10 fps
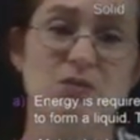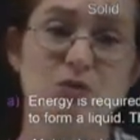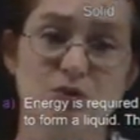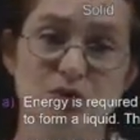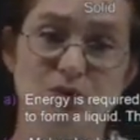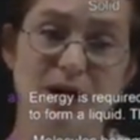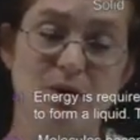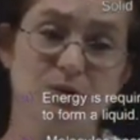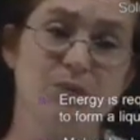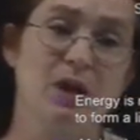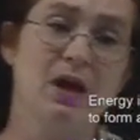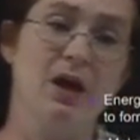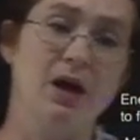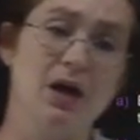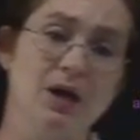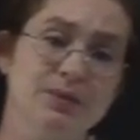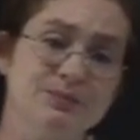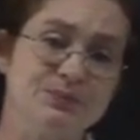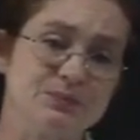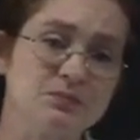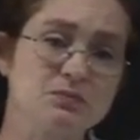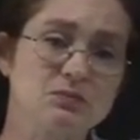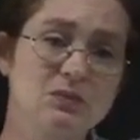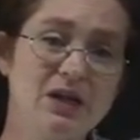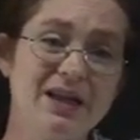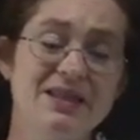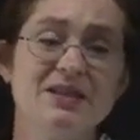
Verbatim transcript: moves around. Um, and